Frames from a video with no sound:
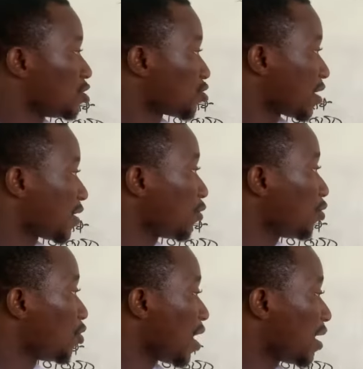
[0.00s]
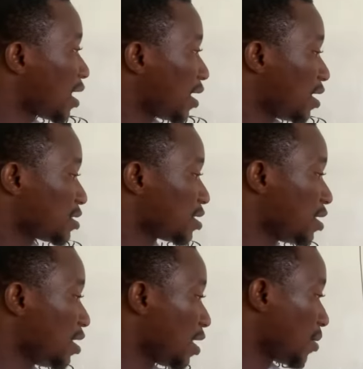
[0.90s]
So I think you end our lesson
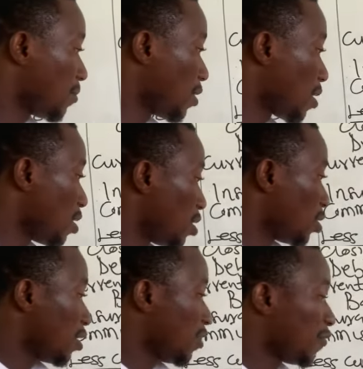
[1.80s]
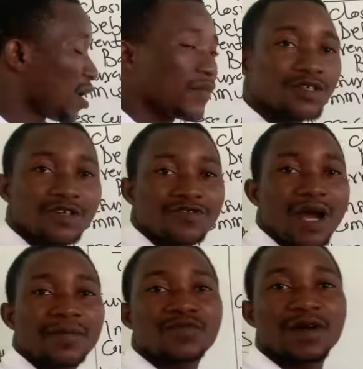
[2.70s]
here. If you haven't
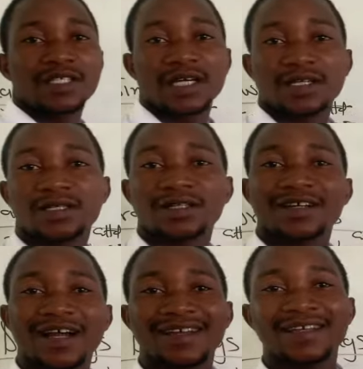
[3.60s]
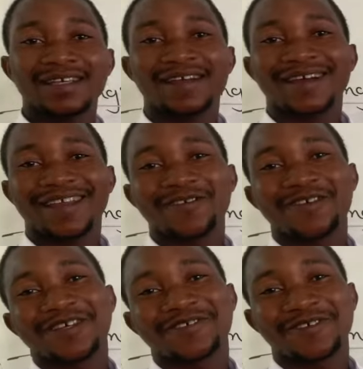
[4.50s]
subscribed to my channel, kindly click on
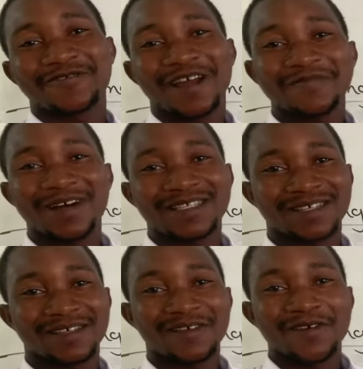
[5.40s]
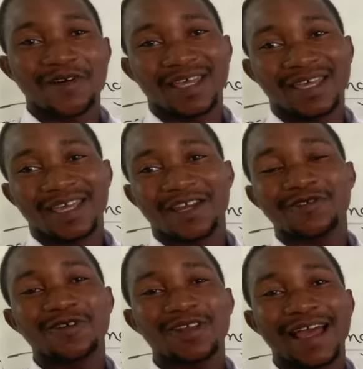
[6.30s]
the subscribe button. Okay, and
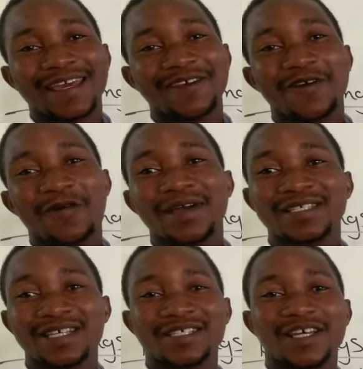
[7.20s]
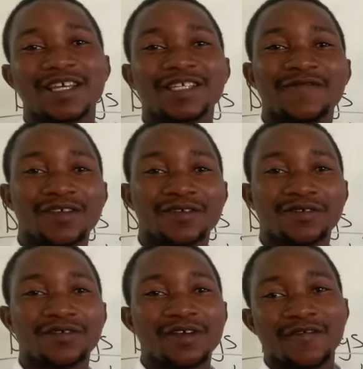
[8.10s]
also like, comment, and share this video
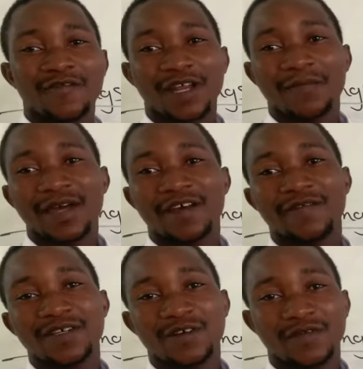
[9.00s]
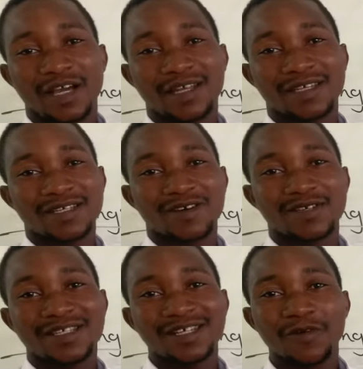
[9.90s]
for the benefit of others.
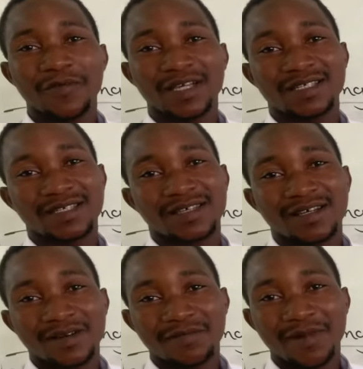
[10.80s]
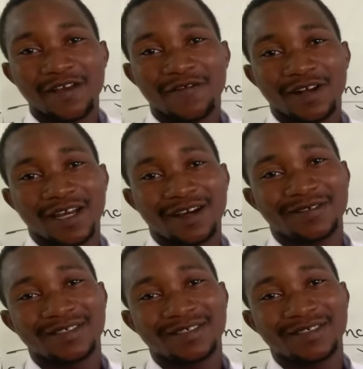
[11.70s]
Until we meet, bye for now.